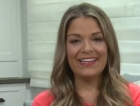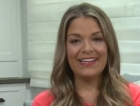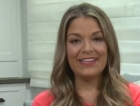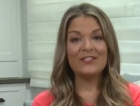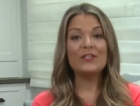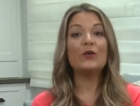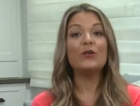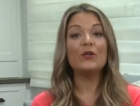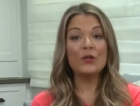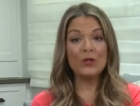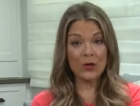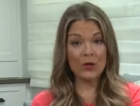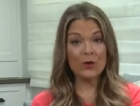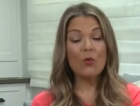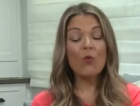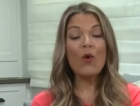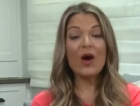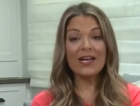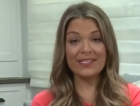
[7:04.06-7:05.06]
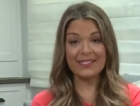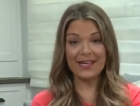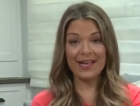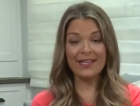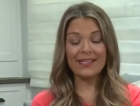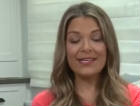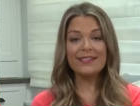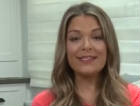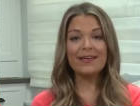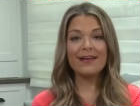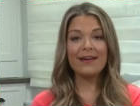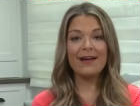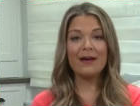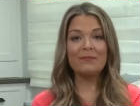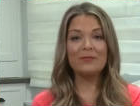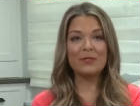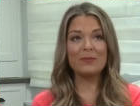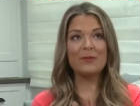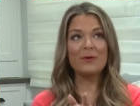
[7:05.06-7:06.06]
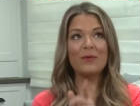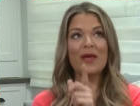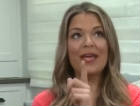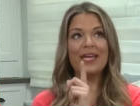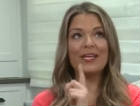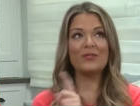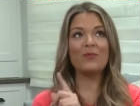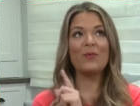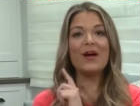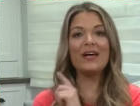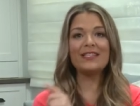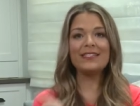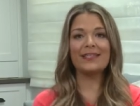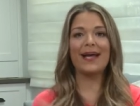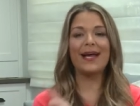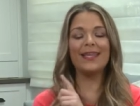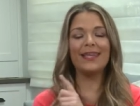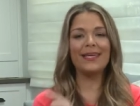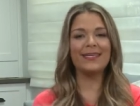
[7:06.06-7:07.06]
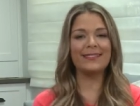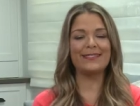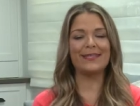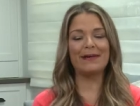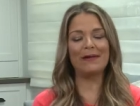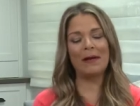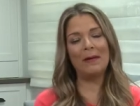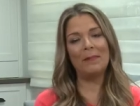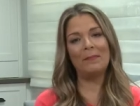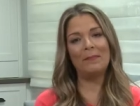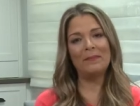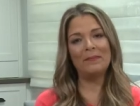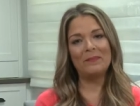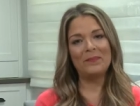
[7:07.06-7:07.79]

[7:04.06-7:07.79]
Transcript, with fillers: So you can go to whyskylights.com. W H Y skylights.com.